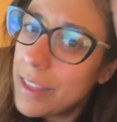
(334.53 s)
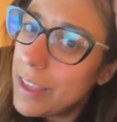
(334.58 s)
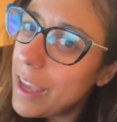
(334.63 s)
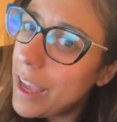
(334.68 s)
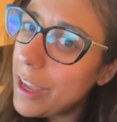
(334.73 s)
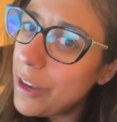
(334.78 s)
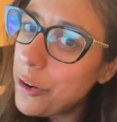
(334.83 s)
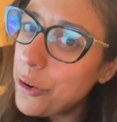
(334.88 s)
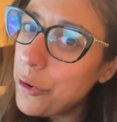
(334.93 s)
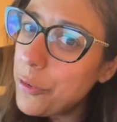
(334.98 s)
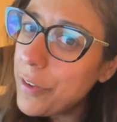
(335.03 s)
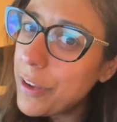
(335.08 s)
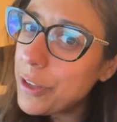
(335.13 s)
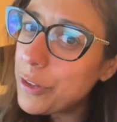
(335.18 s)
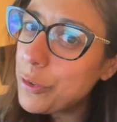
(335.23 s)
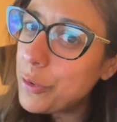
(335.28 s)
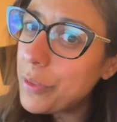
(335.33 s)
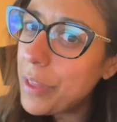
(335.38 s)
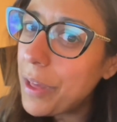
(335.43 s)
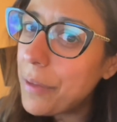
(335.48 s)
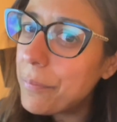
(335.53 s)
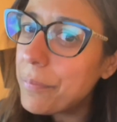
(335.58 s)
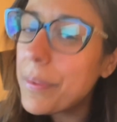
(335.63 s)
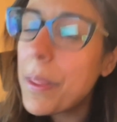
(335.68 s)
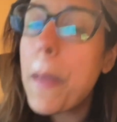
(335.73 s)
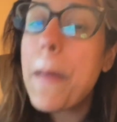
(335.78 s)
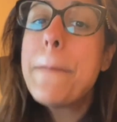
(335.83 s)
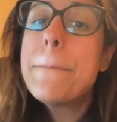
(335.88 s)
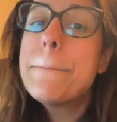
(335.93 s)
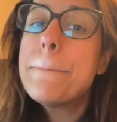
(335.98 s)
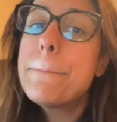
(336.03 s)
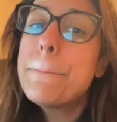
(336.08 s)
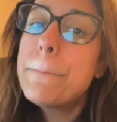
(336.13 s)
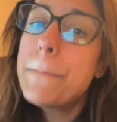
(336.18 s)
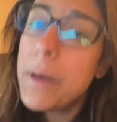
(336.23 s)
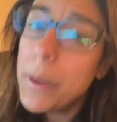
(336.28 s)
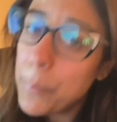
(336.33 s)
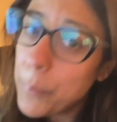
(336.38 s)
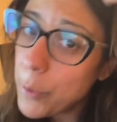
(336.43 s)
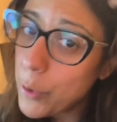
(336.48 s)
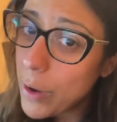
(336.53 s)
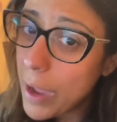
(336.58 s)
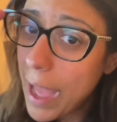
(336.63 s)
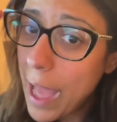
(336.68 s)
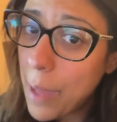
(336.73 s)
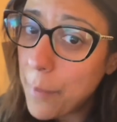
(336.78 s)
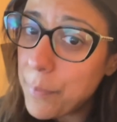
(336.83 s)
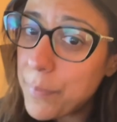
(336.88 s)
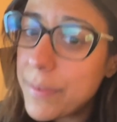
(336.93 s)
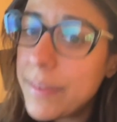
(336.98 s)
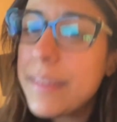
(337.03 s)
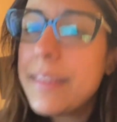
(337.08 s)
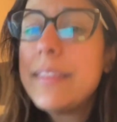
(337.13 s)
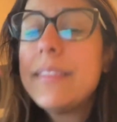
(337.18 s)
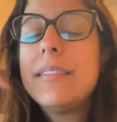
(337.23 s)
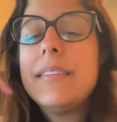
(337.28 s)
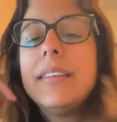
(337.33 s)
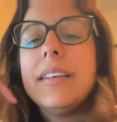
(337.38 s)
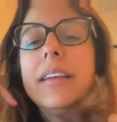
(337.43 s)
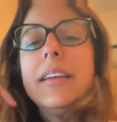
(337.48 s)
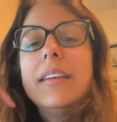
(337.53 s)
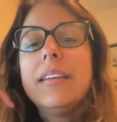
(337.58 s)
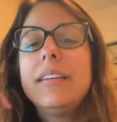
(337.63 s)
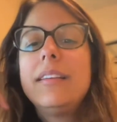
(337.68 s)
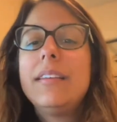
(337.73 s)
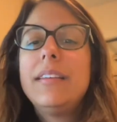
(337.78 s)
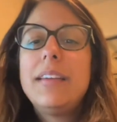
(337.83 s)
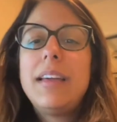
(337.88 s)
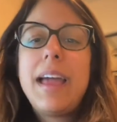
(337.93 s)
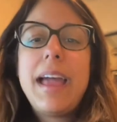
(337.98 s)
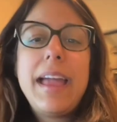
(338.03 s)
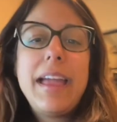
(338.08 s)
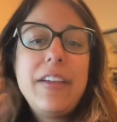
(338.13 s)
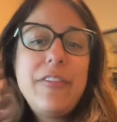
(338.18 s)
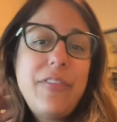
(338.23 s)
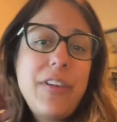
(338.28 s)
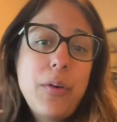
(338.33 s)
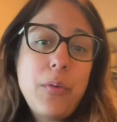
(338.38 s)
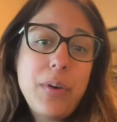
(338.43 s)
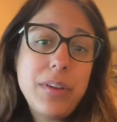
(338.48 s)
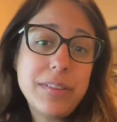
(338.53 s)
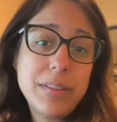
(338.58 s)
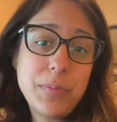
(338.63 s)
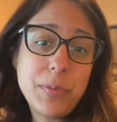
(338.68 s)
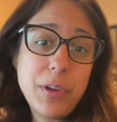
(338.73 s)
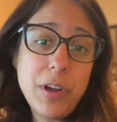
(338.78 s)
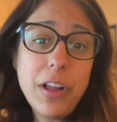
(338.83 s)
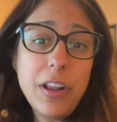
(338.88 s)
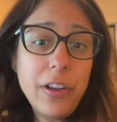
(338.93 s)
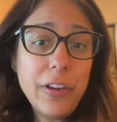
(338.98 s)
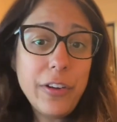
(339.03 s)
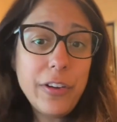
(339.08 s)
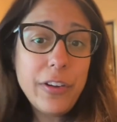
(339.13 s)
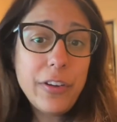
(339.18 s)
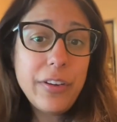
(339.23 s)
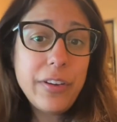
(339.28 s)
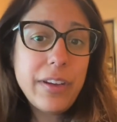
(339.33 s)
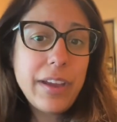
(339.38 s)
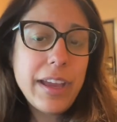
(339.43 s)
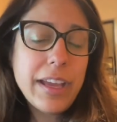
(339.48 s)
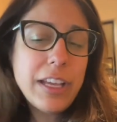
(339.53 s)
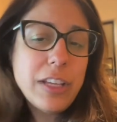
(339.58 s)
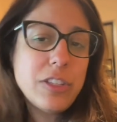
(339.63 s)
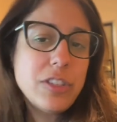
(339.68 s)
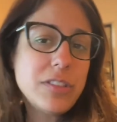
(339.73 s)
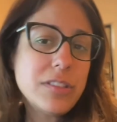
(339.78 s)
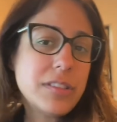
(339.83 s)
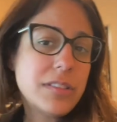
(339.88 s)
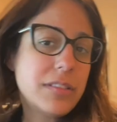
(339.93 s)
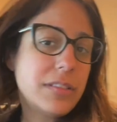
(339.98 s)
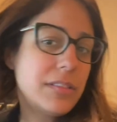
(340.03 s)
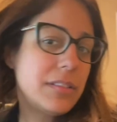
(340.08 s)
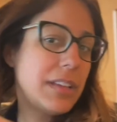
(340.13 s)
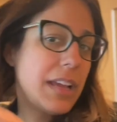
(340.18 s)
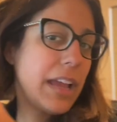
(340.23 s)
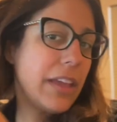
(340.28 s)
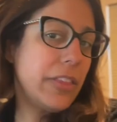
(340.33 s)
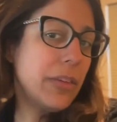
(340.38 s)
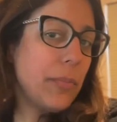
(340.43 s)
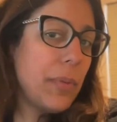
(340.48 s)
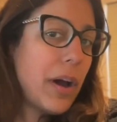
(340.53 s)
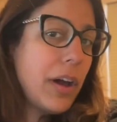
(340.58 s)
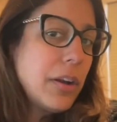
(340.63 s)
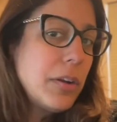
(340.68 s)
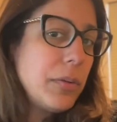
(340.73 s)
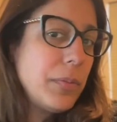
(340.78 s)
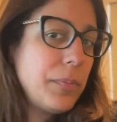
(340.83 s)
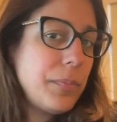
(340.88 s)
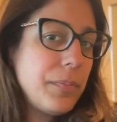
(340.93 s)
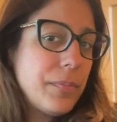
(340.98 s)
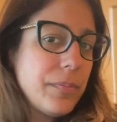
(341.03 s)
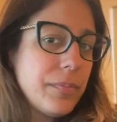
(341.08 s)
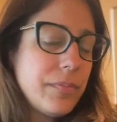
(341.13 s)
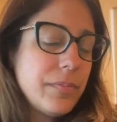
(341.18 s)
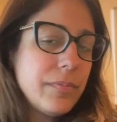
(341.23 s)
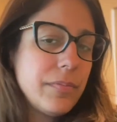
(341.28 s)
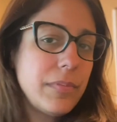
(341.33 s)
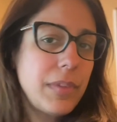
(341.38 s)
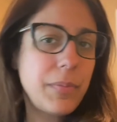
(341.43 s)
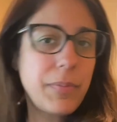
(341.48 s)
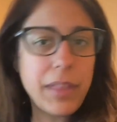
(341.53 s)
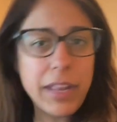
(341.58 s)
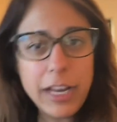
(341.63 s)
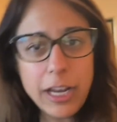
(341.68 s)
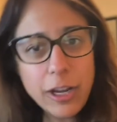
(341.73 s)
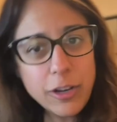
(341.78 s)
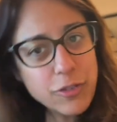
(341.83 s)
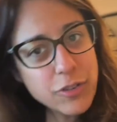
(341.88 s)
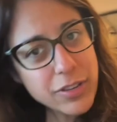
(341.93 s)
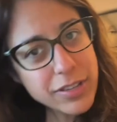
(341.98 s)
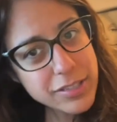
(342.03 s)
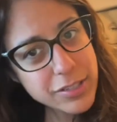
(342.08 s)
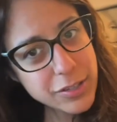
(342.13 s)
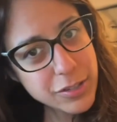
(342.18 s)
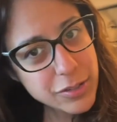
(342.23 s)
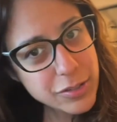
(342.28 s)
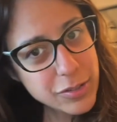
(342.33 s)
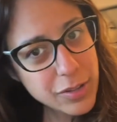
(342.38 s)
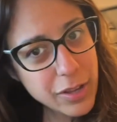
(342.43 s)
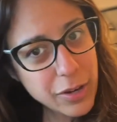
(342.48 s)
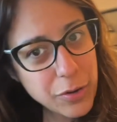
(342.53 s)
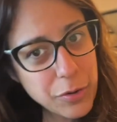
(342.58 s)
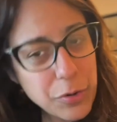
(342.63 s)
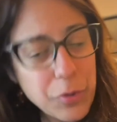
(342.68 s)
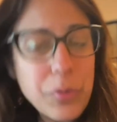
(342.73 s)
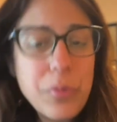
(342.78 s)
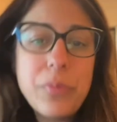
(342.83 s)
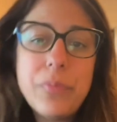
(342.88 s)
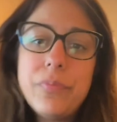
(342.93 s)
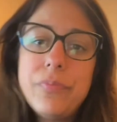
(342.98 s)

I don't know if I could do that. But perhaps if I want some color, I can just dye the bottom. I'm not a hairdresser, so I don't know.